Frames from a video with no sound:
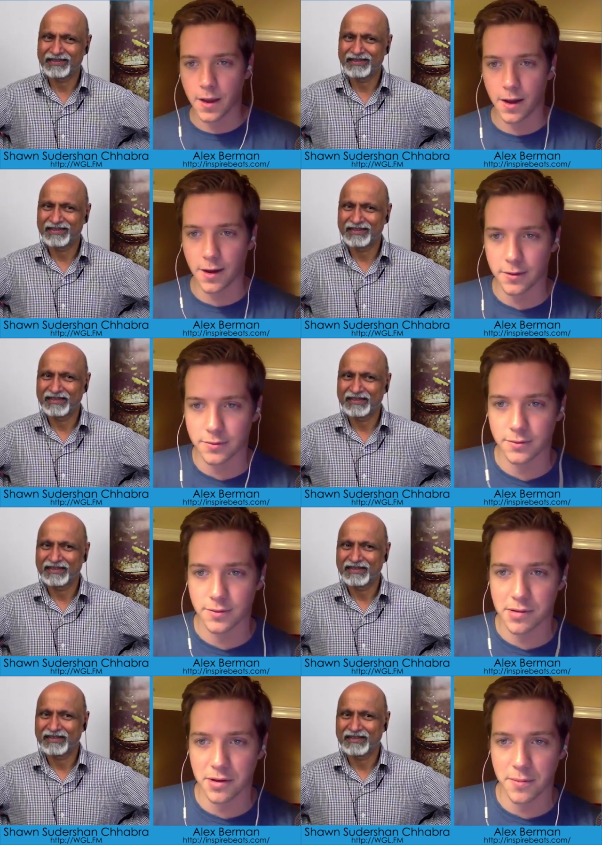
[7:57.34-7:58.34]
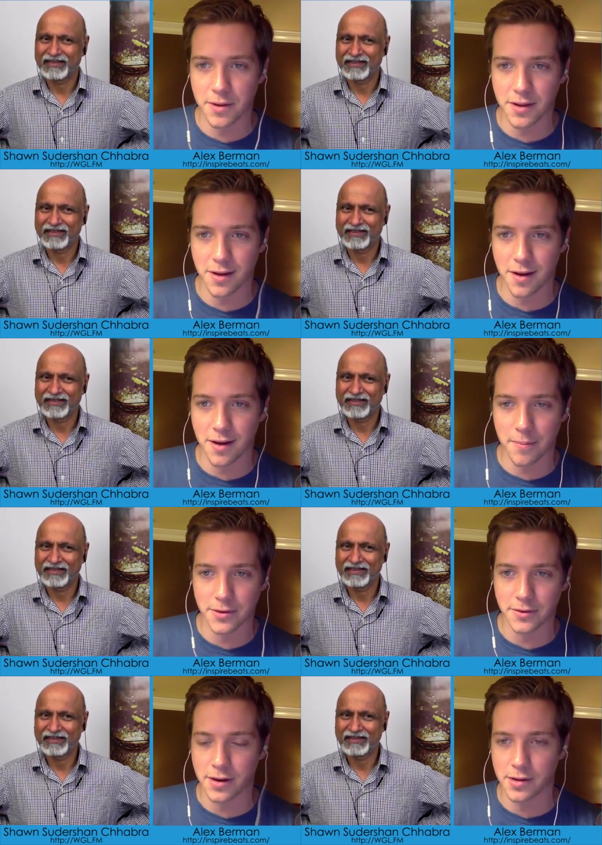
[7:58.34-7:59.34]
Speaker 1: uh, there's going to be uh,
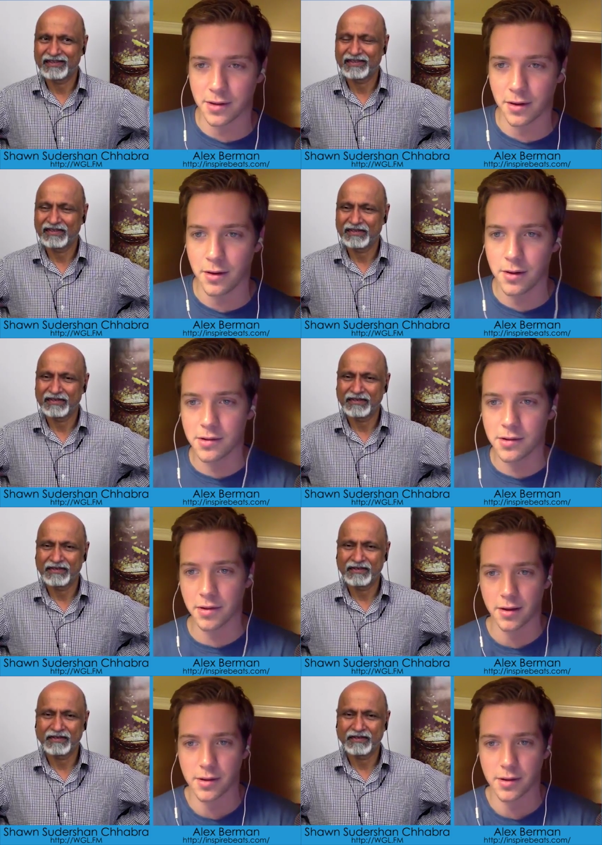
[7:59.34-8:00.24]
opportunity then. So yeah,